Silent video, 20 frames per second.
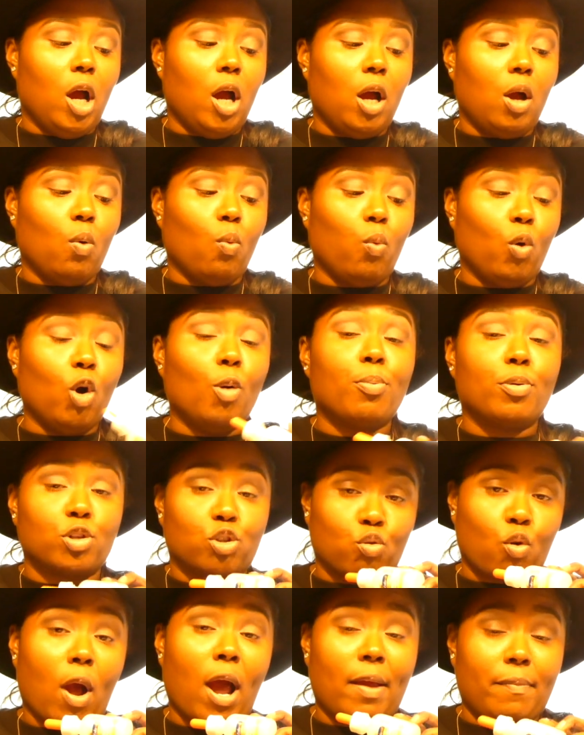will
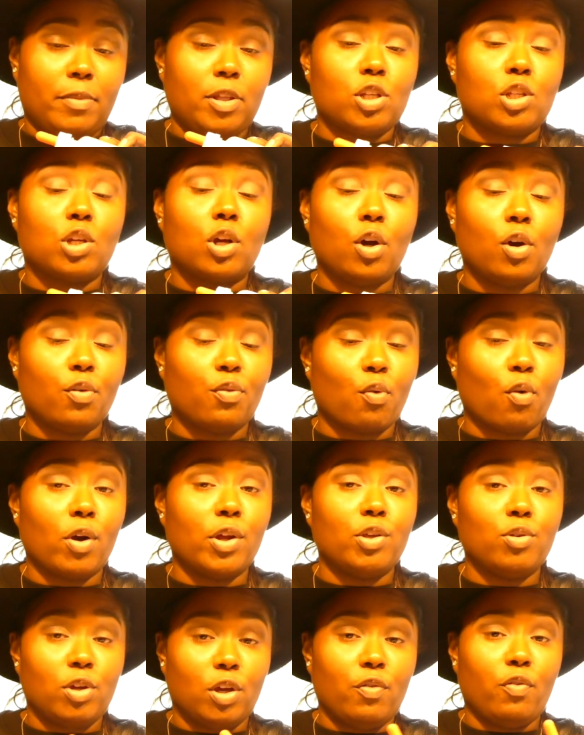prescribe this for
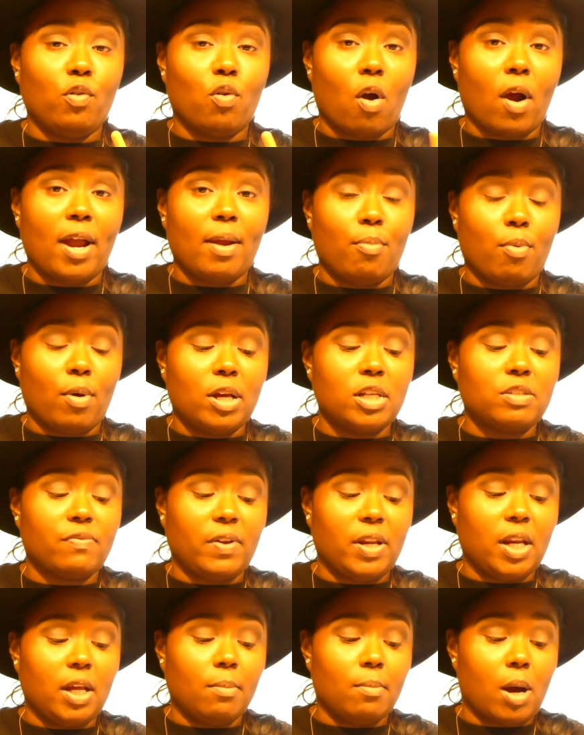you if you are a
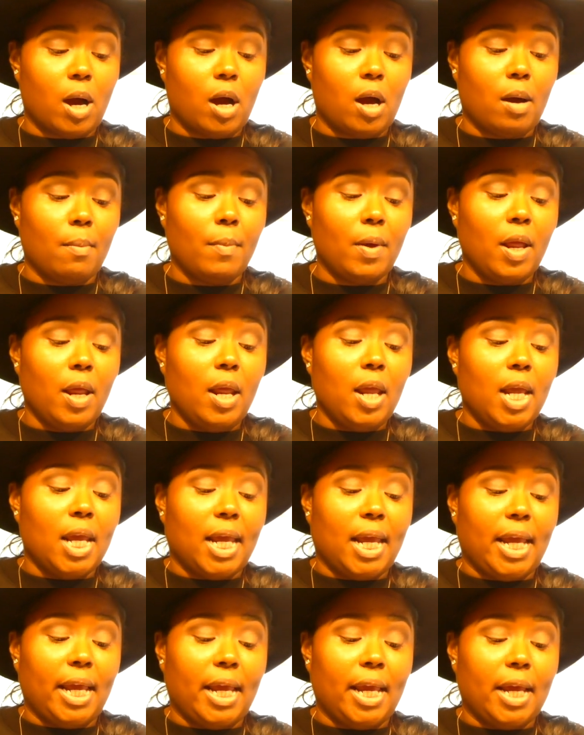breastfeeding mom,
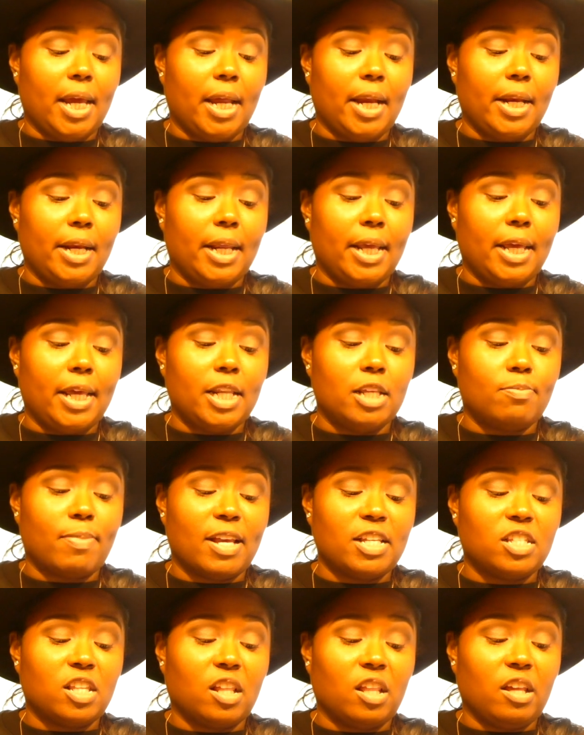and it is
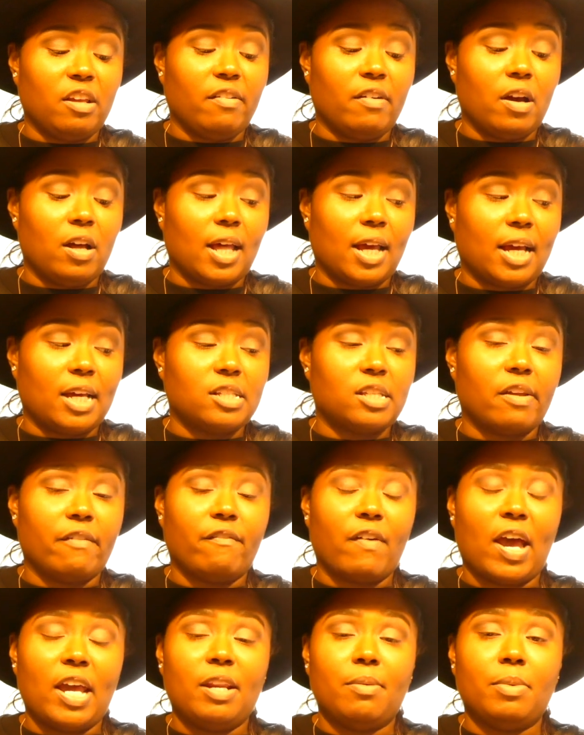basically, like I said,
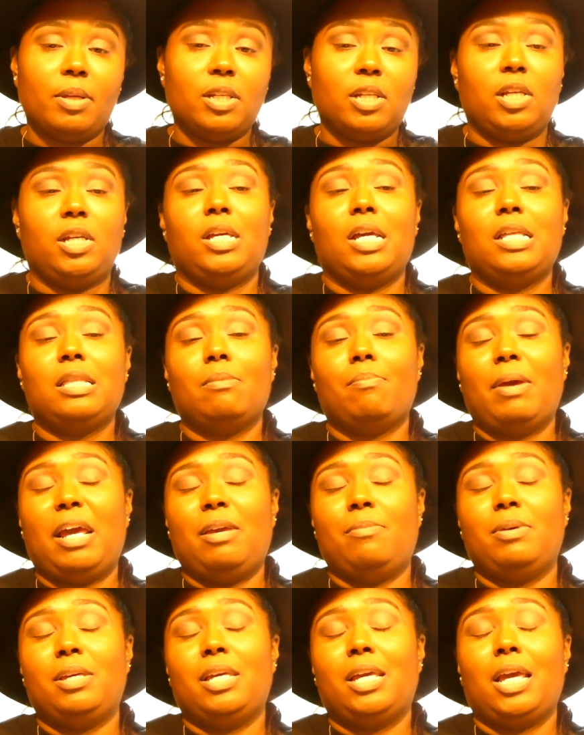vitamin D, and the
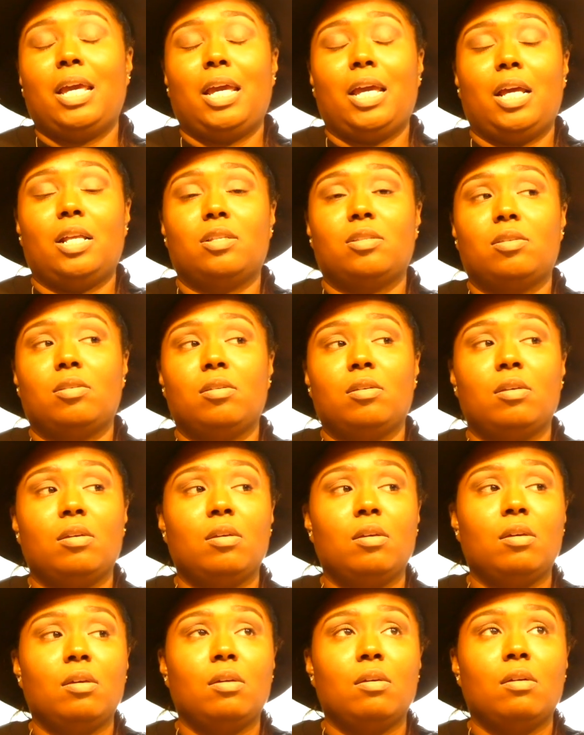baby can't
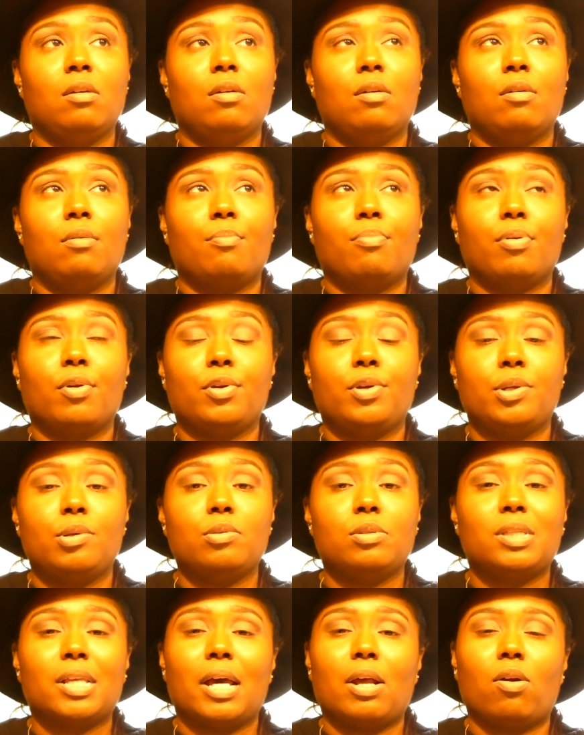
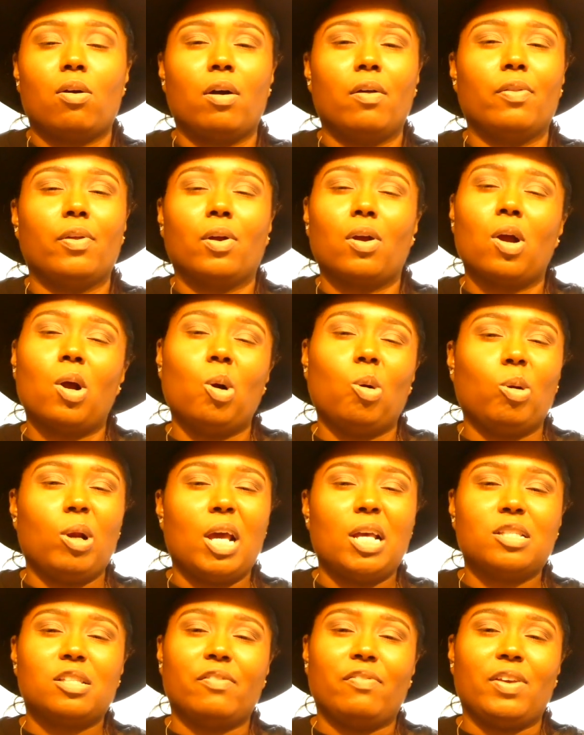produce that on their own
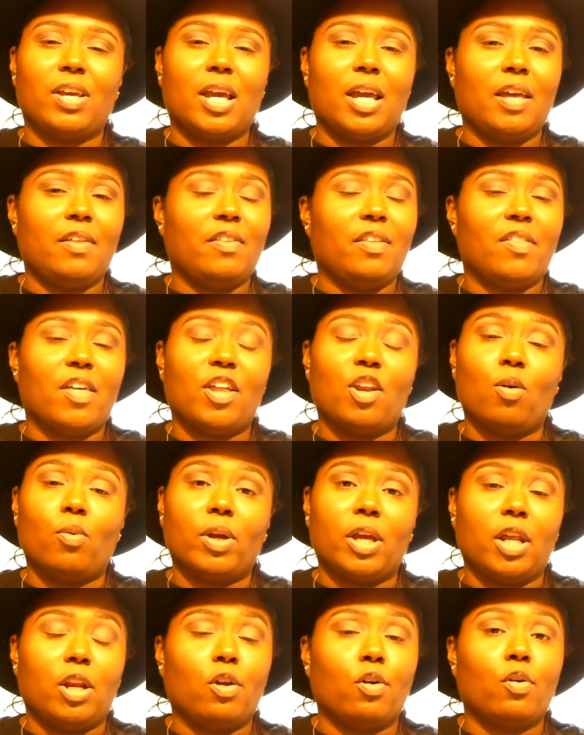as of yet, and then they don't
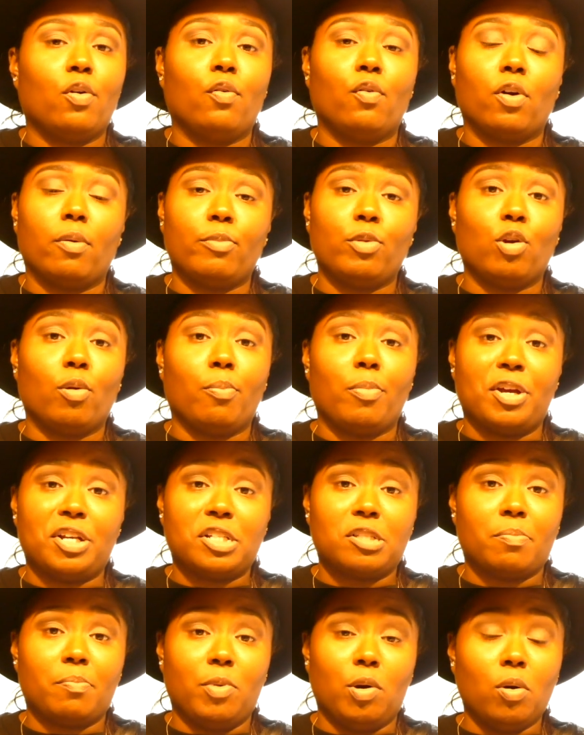get it from your
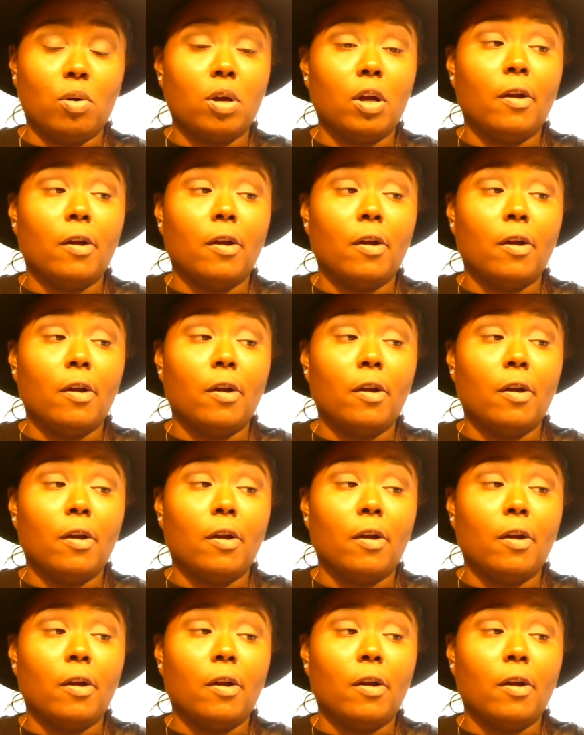breast milk.